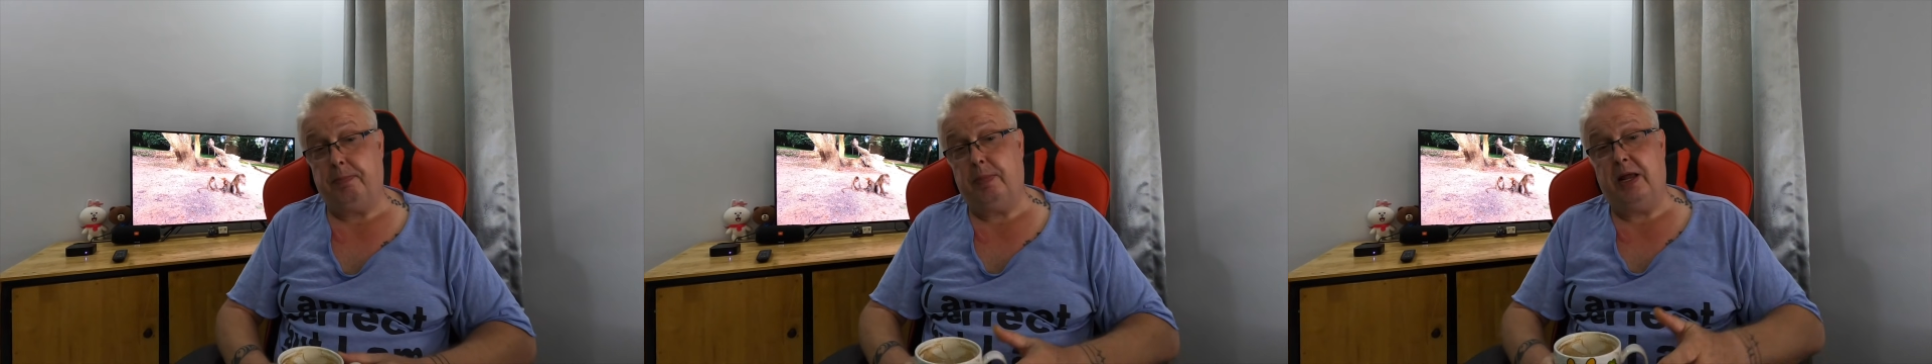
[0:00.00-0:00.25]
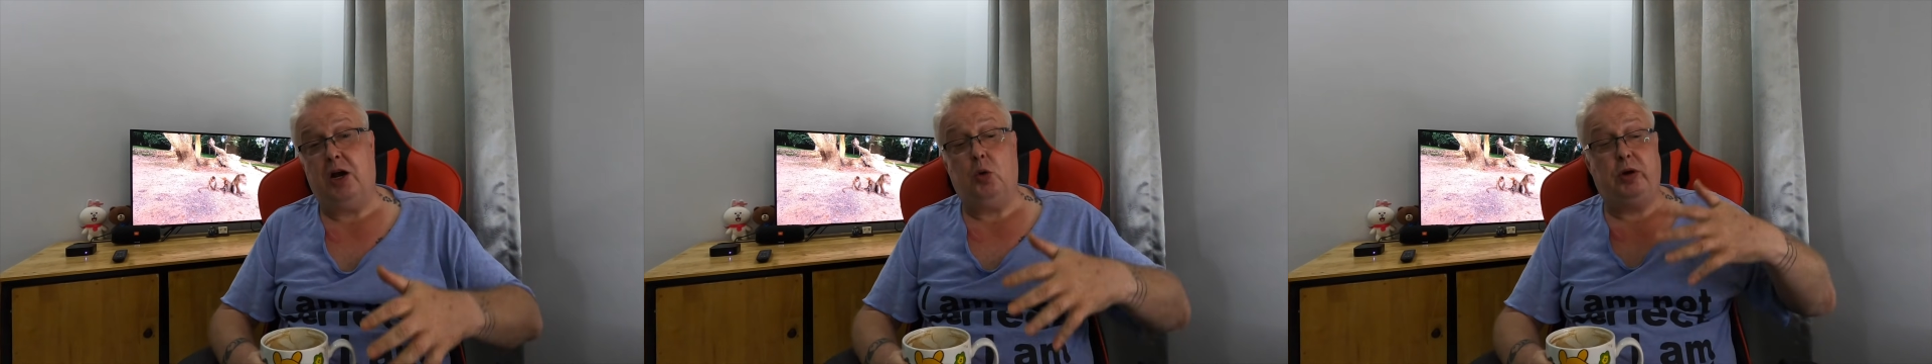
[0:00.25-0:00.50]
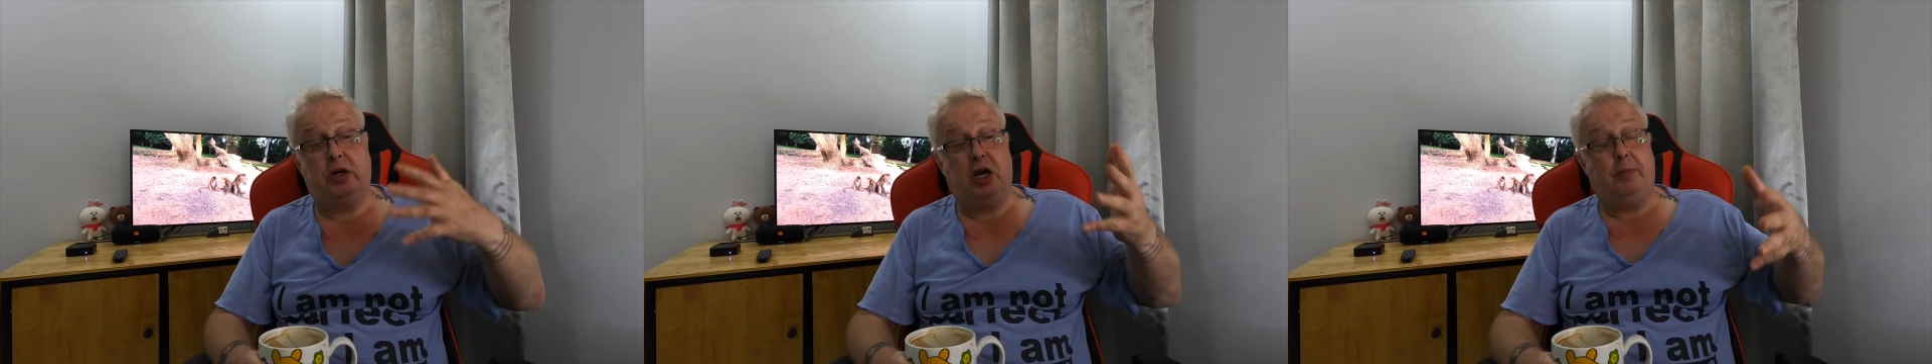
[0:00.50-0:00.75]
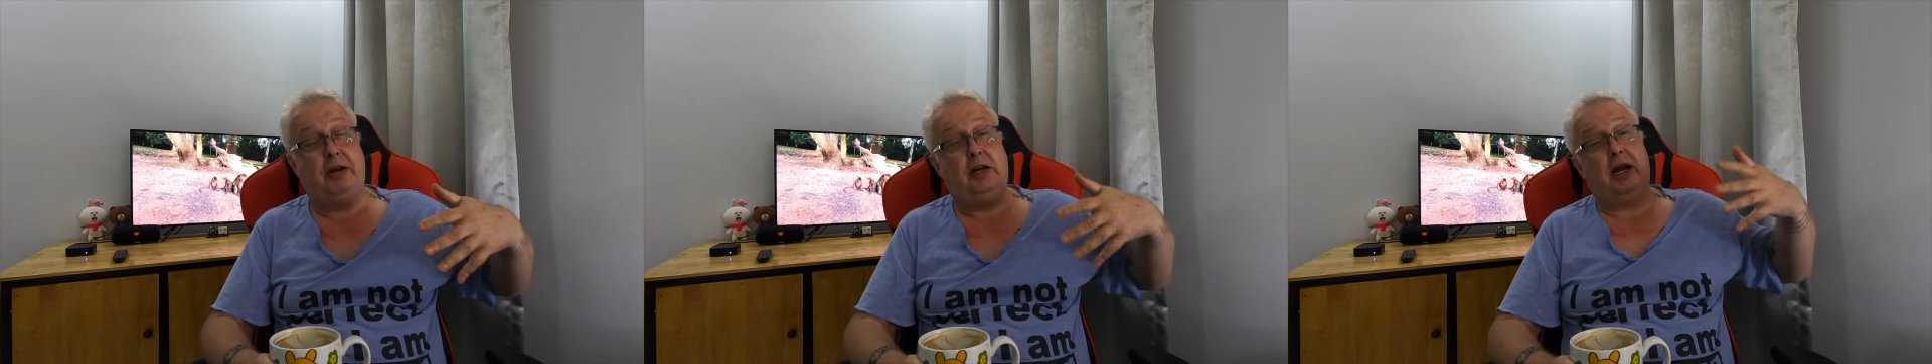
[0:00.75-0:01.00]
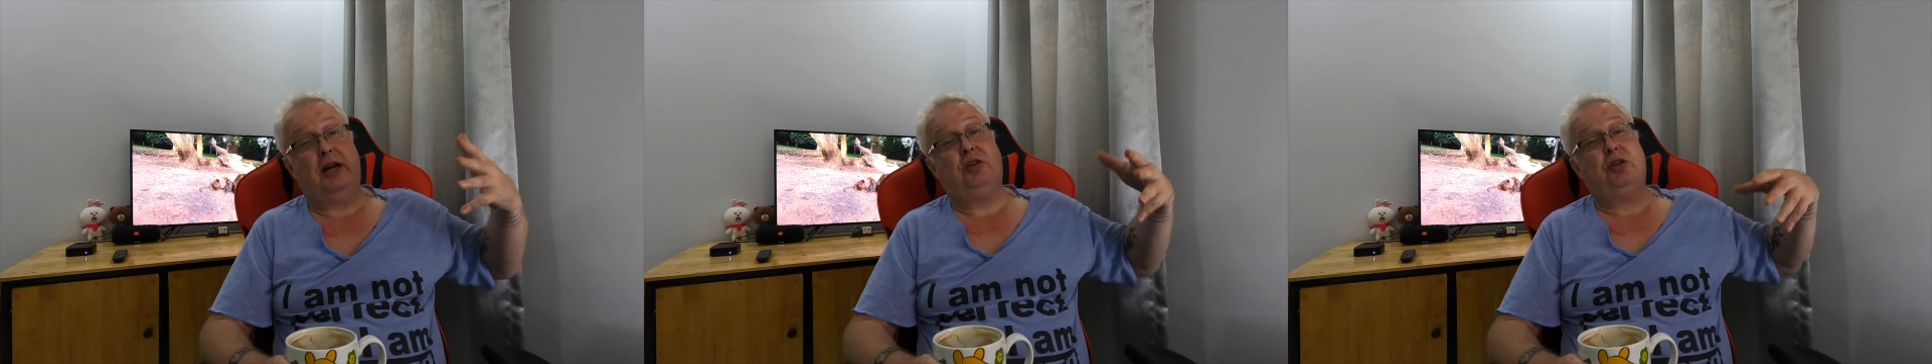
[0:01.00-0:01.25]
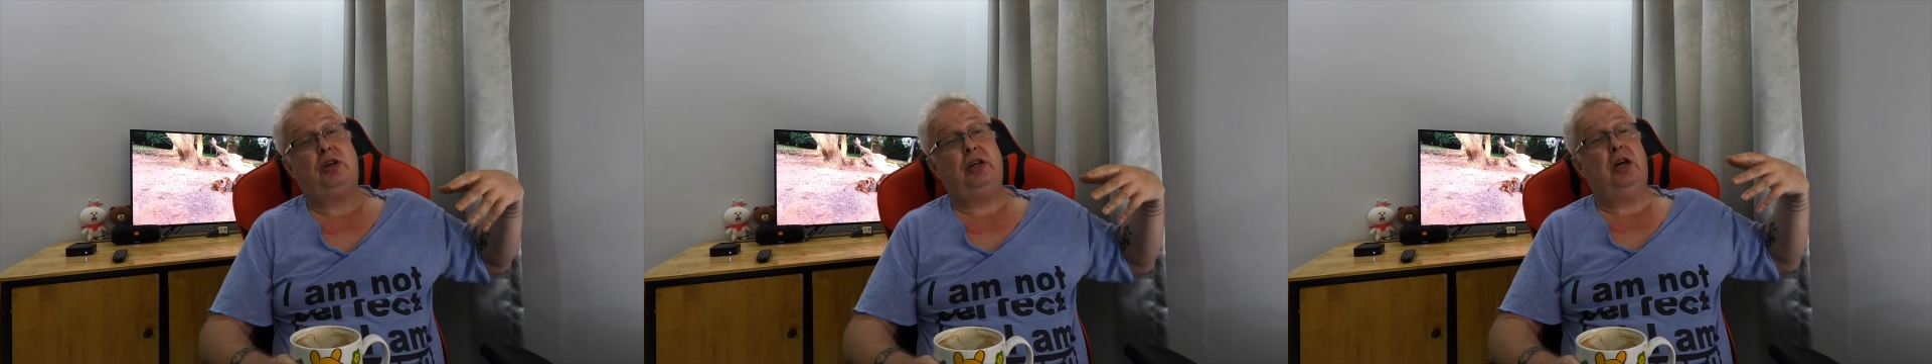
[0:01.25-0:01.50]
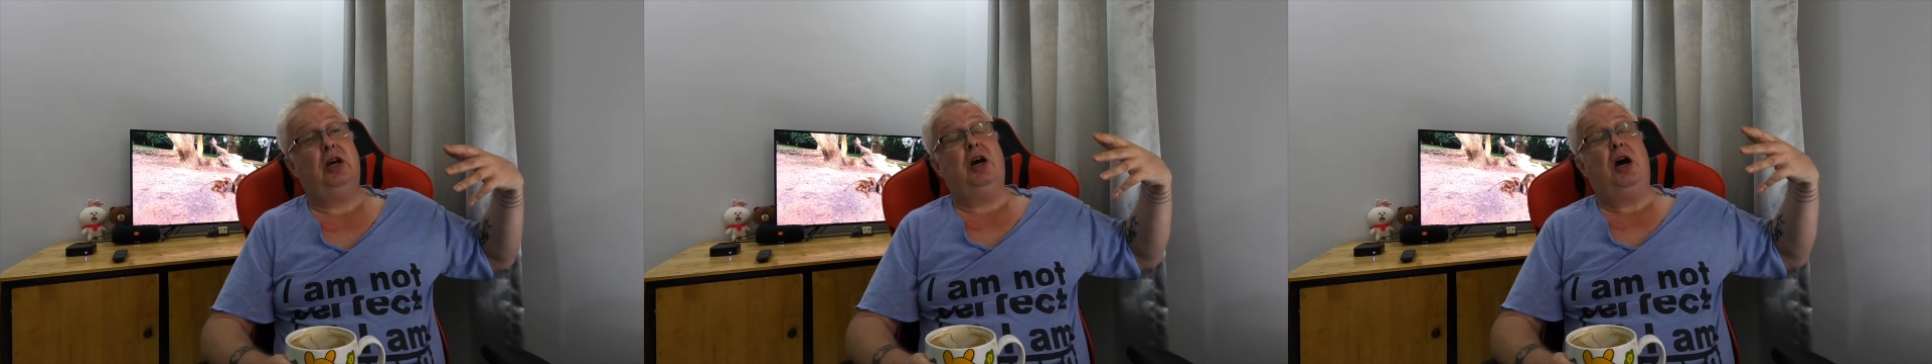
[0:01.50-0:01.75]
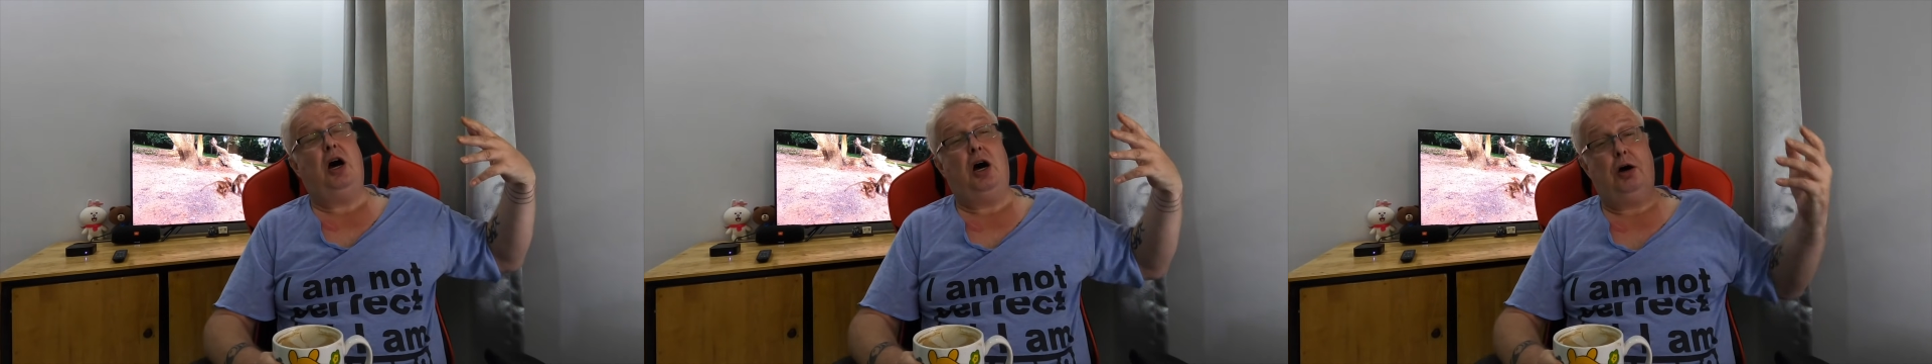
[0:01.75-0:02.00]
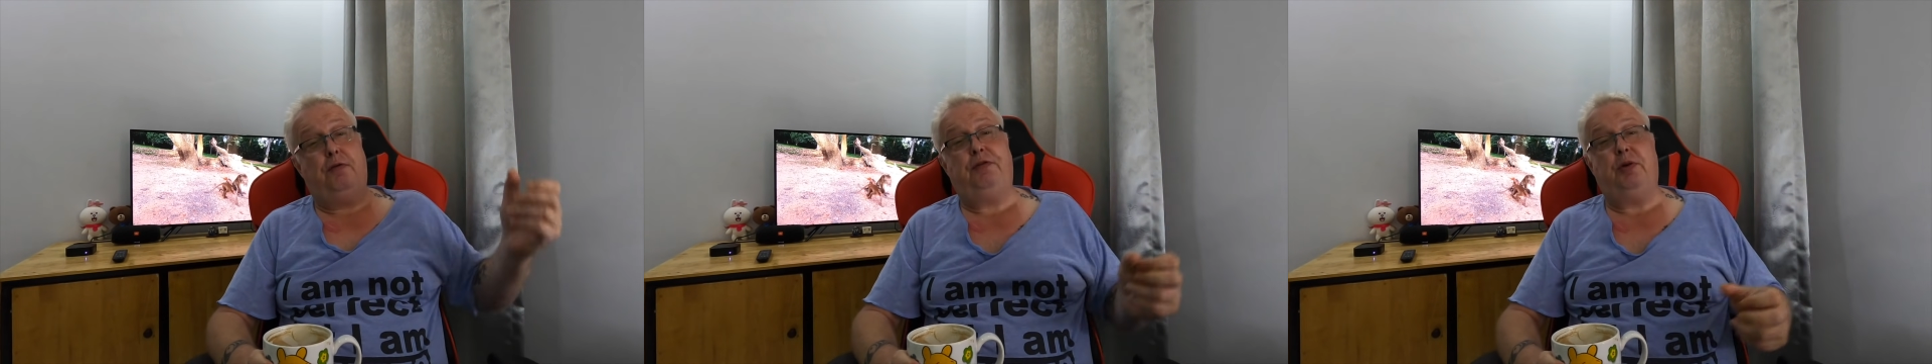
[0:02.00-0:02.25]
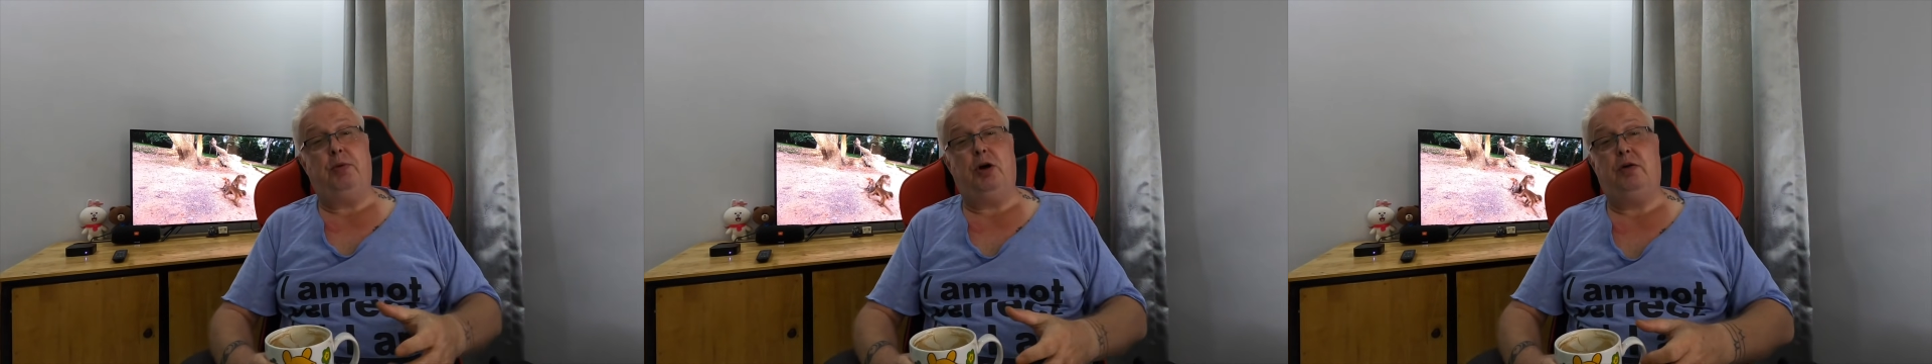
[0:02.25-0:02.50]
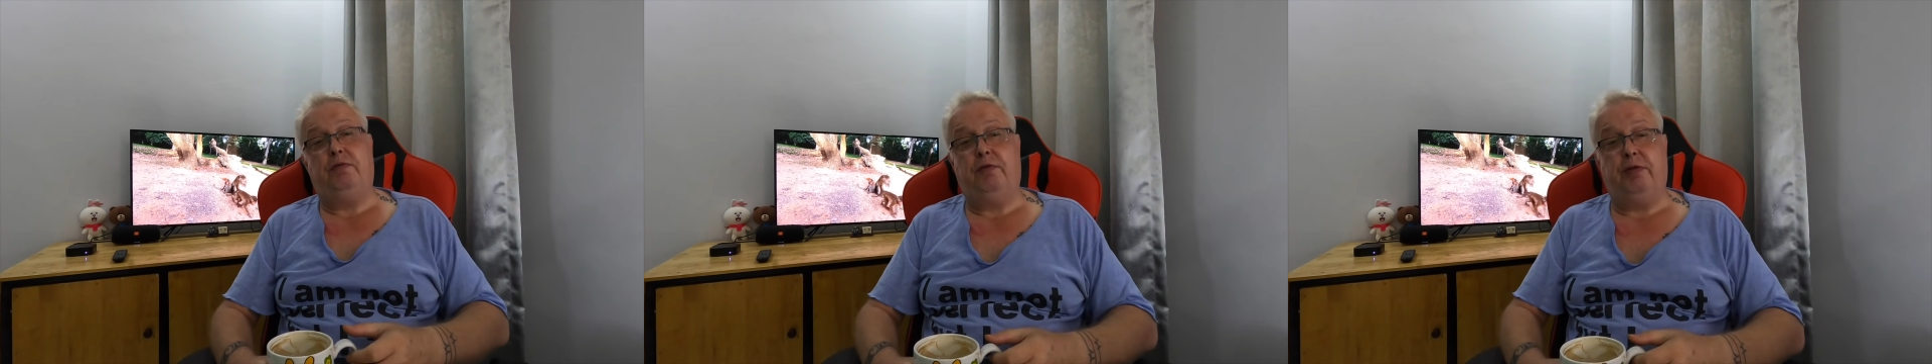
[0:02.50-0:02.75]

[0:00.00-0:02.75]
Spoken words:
Now we're coming to the aftermath